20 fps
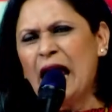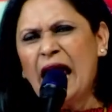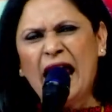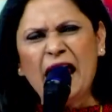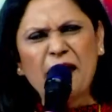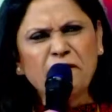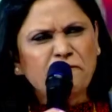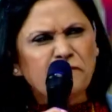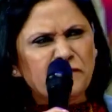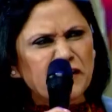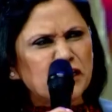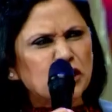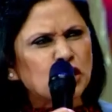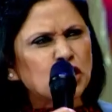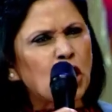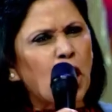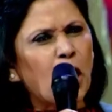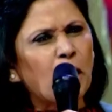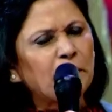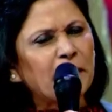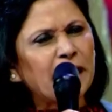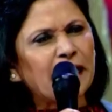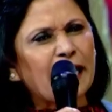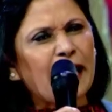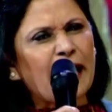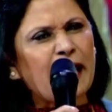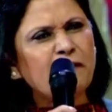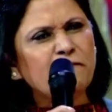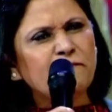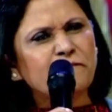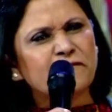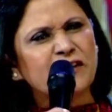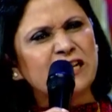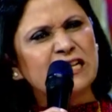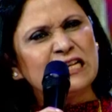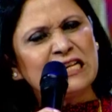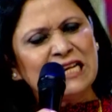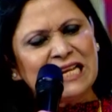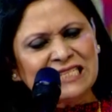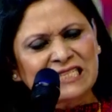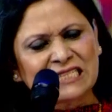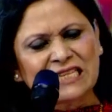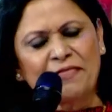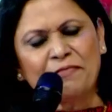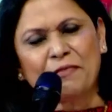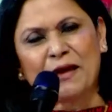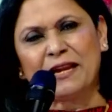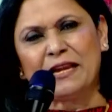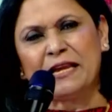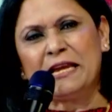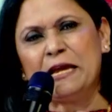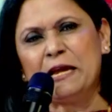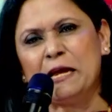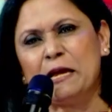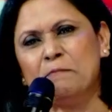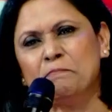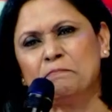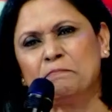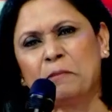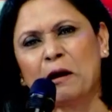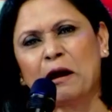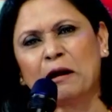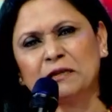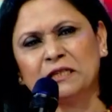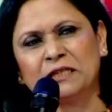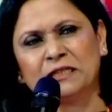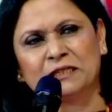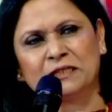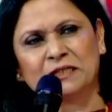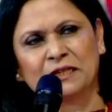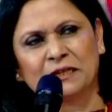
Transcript: Every topic, every lesson that he imparted